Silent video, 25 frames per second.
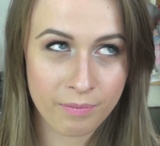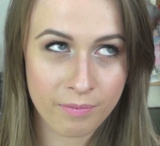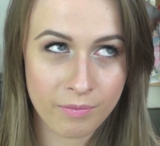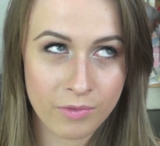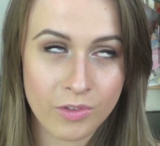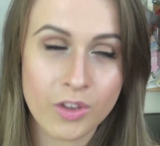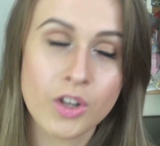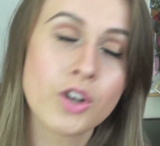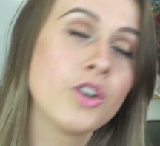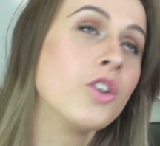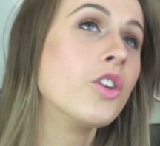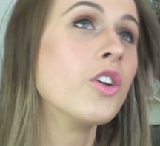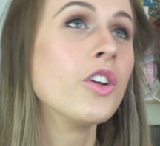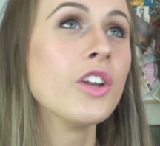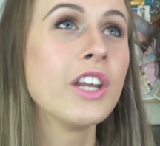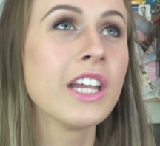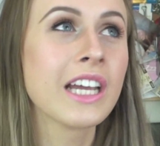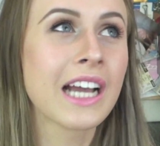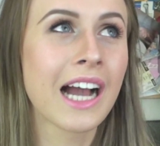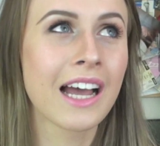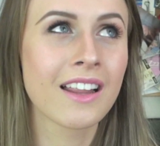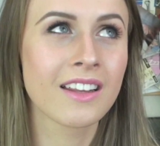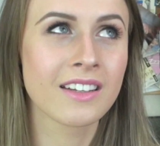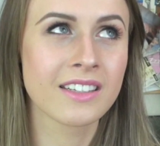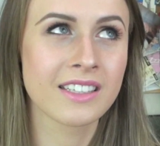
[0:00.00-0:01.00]
the nudie
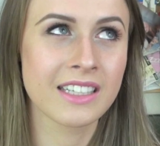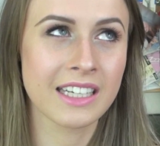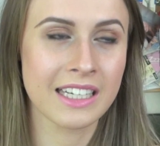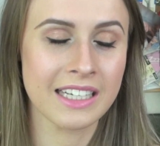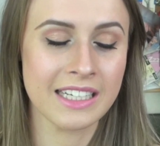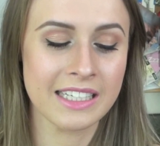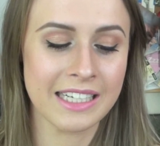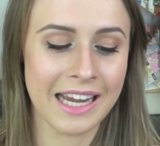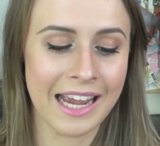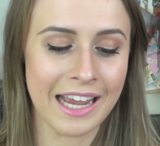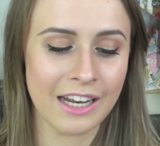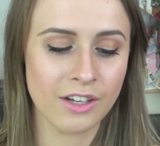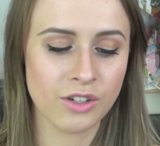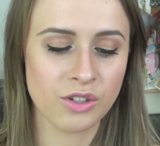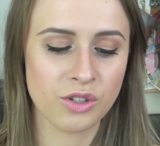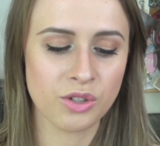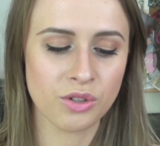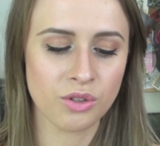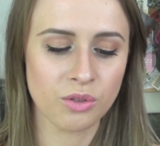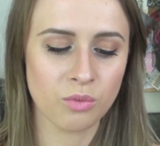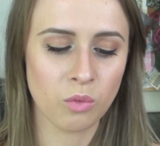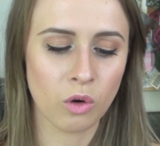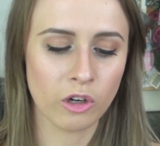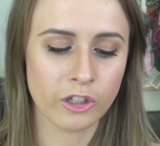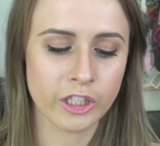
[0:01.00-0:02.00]
colours can tend
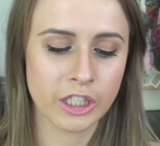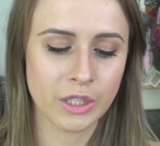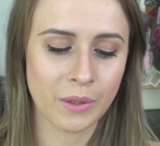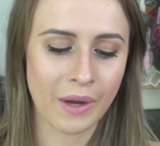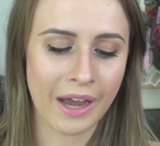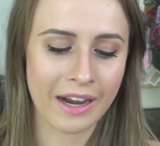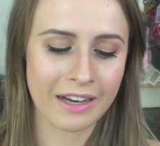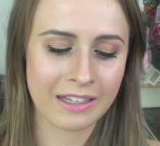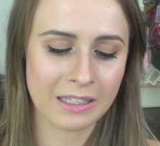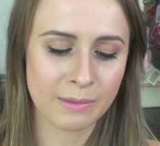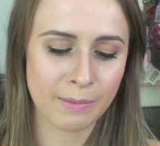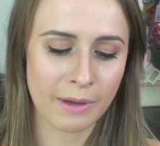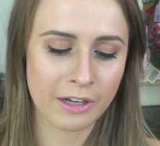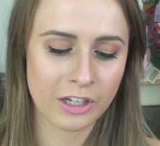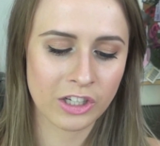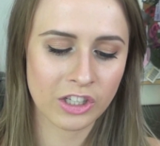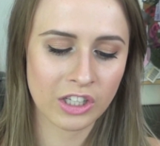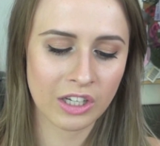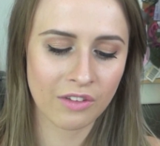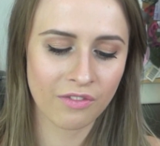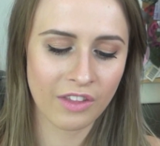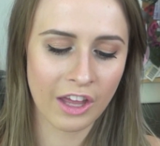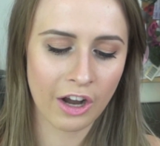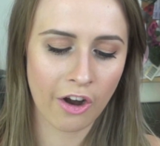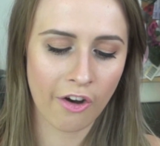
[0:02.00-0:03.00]
to wash you out,
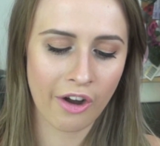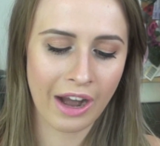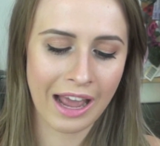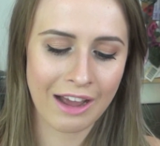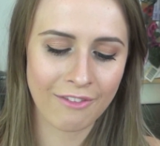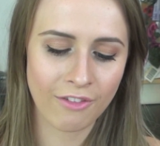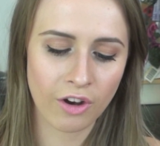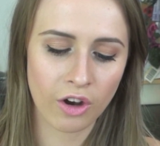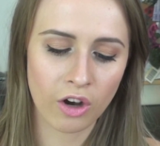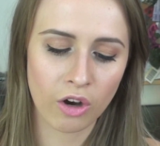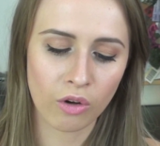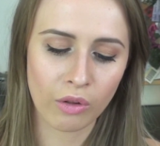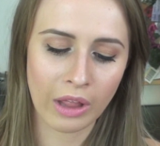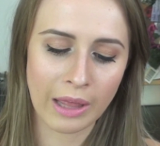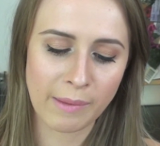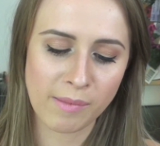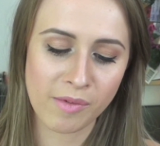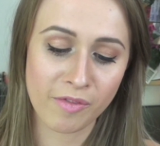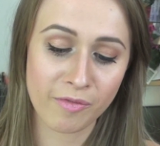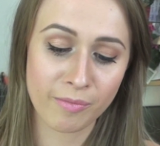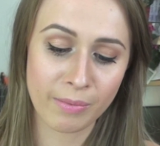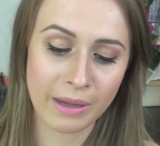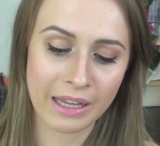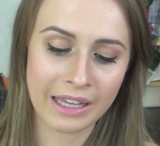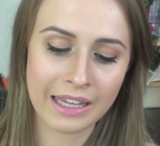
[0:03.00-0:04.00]
especially if they don't have a whole heap
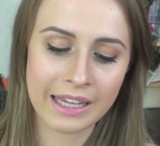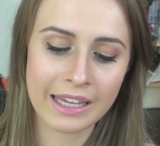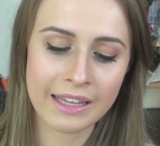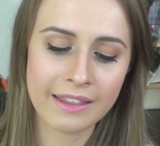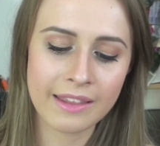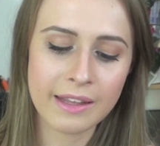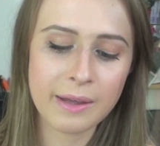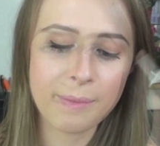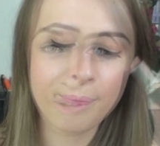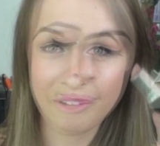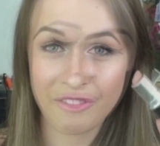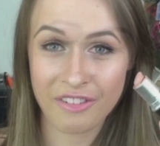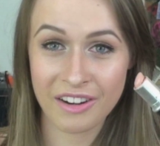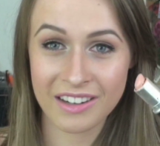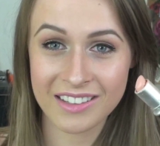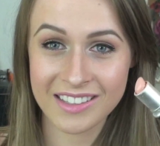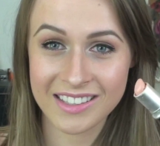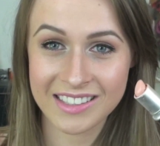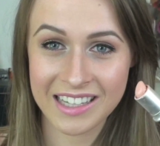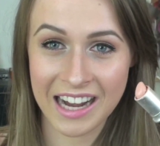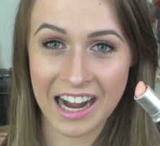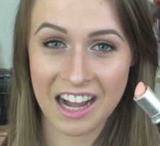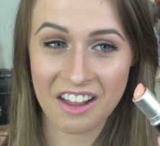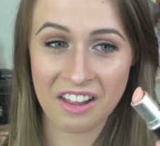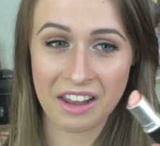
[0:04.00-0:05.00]
of pink in them. So my friend
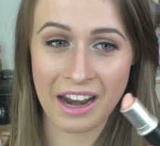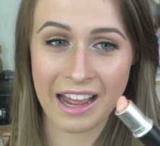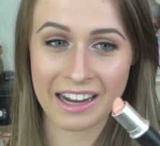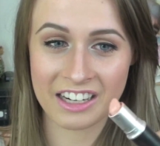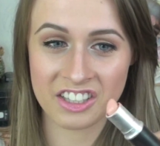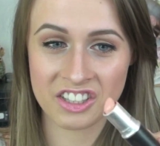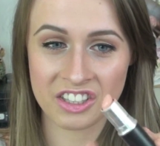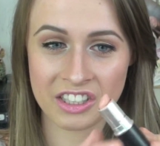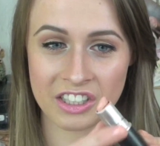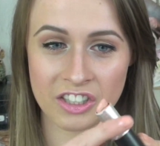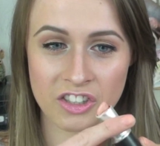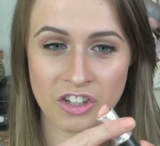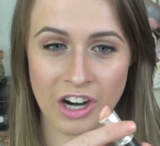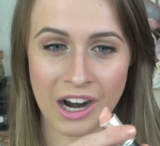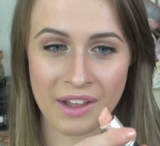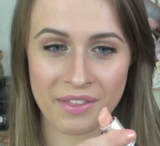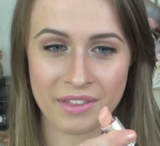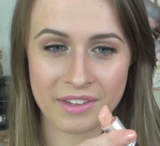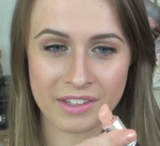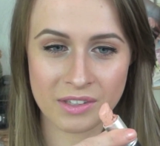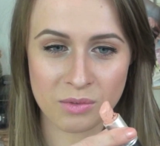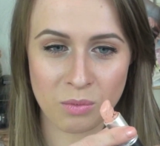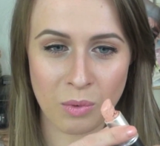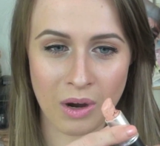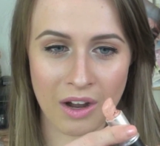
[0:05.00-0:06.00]
Scarlett actually tried
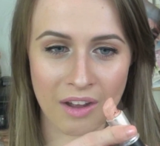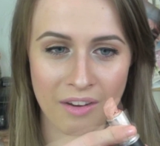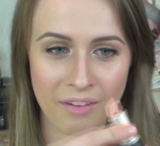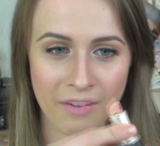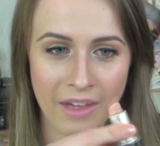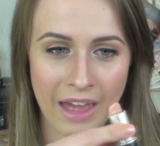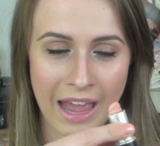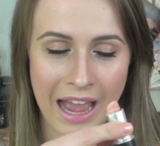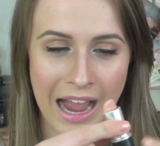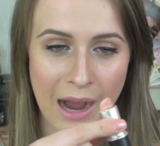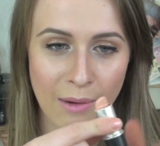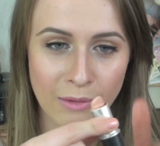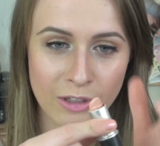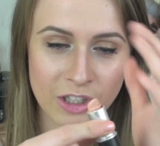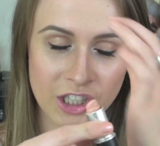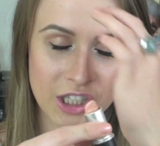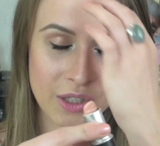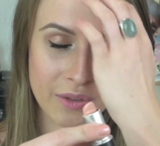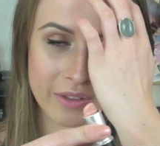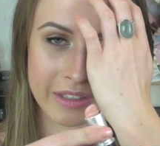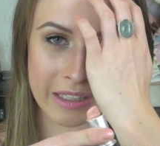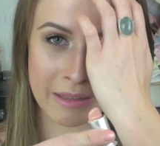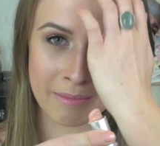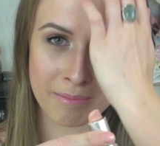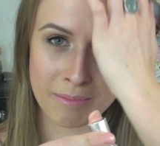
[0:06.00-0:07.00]
this one out when she
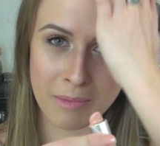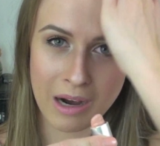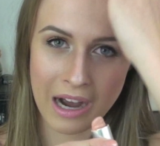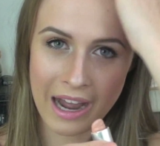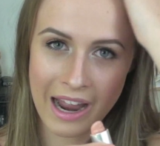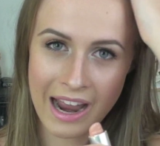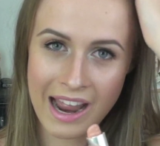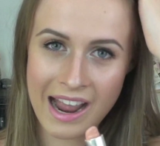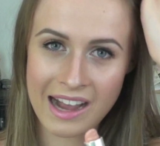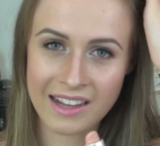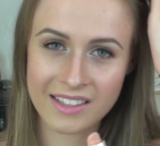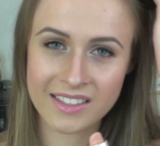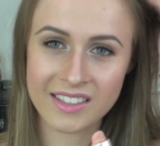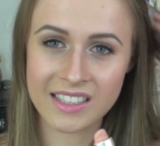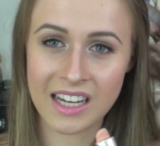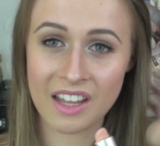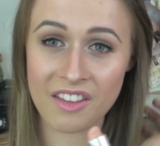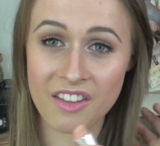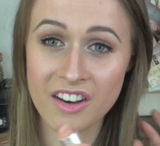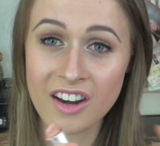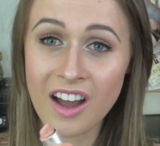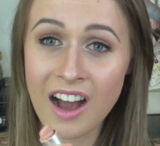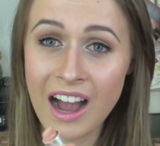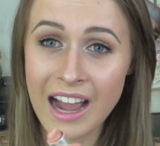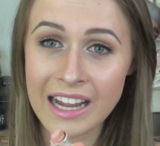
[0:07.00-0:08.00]
was at my house the
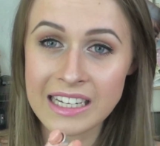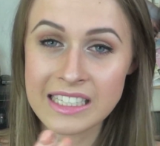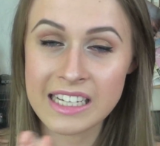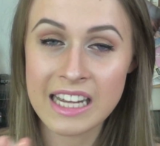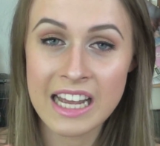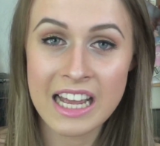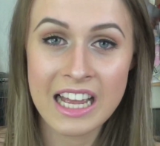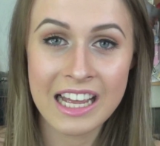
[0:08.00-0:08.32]
other night